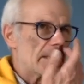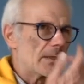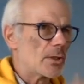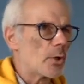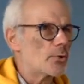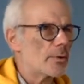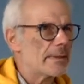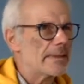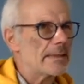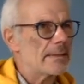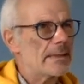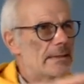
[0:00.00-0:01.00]
so th
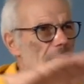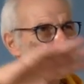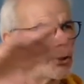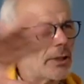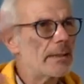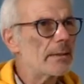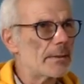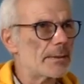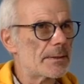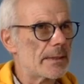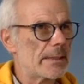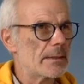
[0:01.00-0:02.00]
these are general
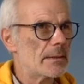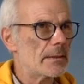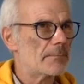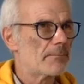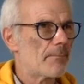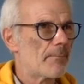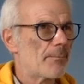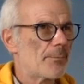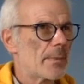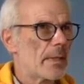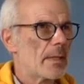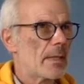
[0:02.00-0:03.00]
trends.
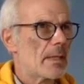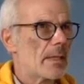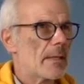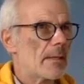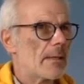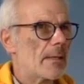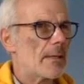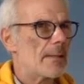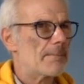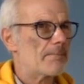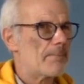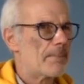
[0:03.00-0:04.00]

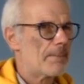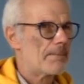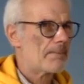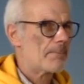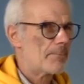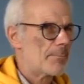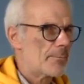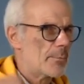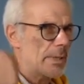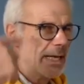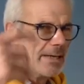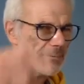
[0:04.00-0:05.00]
Um,
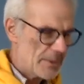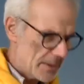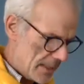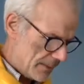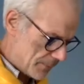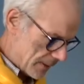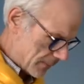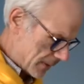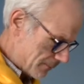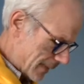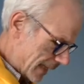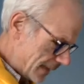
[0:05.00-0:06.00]
we have to keep them
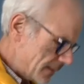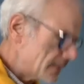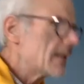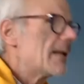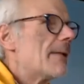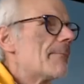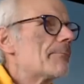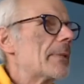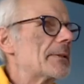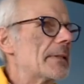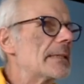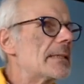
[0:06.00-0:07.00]
in mind
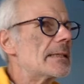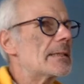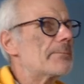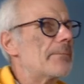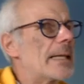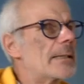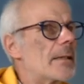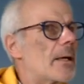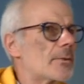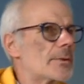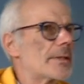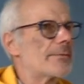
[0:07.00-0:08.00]
but this is the
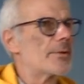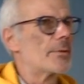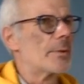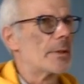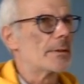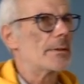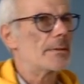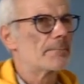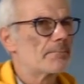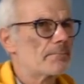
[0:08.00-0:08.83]
background, if you want,